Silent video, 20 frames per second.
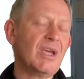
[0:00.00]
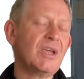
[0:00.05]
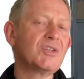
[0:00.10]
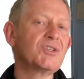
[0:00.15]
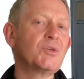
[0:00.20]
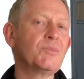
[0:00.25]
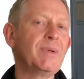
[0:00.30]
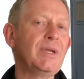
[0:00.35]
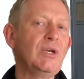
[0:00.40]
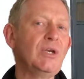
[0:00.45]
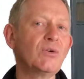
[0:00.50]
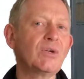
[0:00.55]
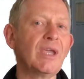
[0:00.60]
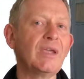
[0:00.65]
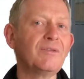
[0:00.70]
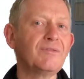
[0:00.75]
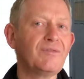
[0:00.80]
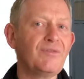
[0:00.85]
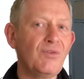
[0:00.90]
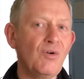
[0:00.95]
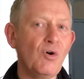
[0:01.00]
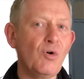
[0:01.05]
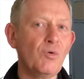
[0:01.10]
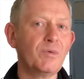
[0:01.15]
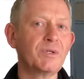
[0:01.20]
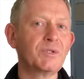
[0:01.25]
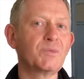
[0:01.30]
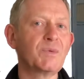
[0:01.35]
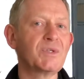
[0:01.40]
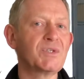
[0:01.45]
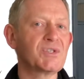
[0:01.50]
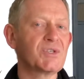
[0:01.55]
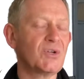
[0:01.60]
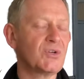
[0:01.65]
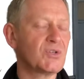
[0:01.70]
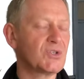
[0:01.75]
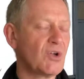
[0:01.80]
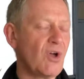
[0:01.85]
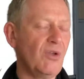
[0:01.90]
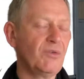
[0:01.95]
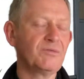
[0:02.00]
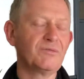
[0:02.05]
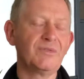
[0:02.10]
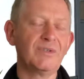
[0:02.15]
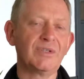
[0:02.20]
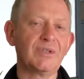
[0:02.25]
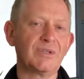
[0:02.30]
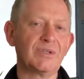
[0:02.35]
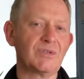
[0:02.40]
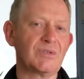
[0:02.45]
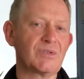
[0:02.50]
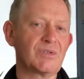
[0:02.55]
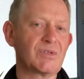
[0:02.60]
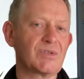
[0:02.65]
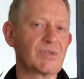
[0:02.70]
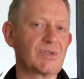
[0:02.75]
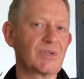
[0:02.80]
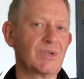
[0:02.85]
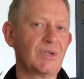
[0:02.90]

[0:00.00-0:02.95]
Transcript: to be looking forward with such confidence.